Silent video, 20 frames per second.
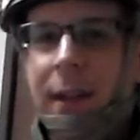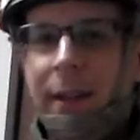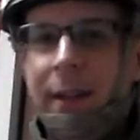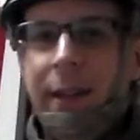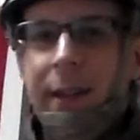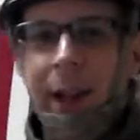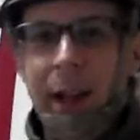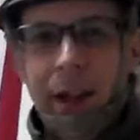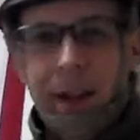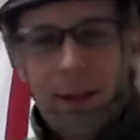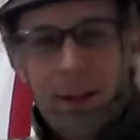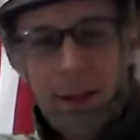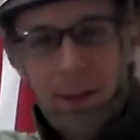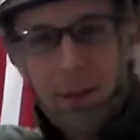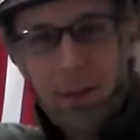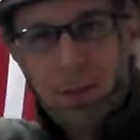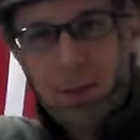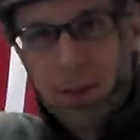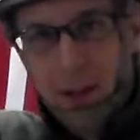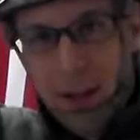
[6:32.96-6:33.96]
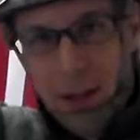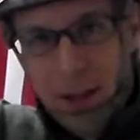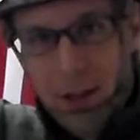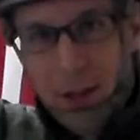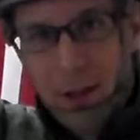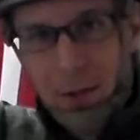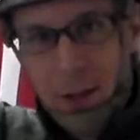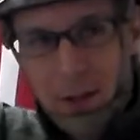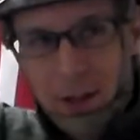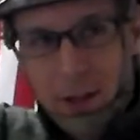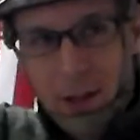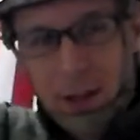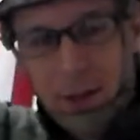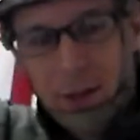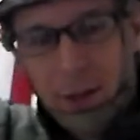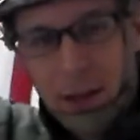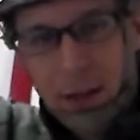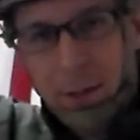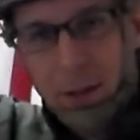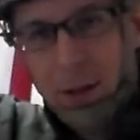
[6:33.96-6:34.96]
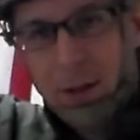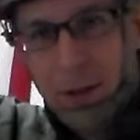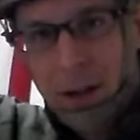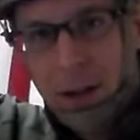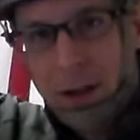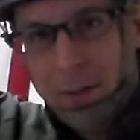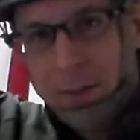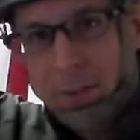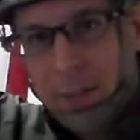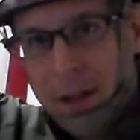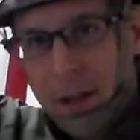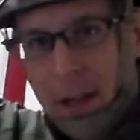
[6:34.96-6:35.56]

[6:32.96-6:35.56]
then yeah, this actually works out incredibly well,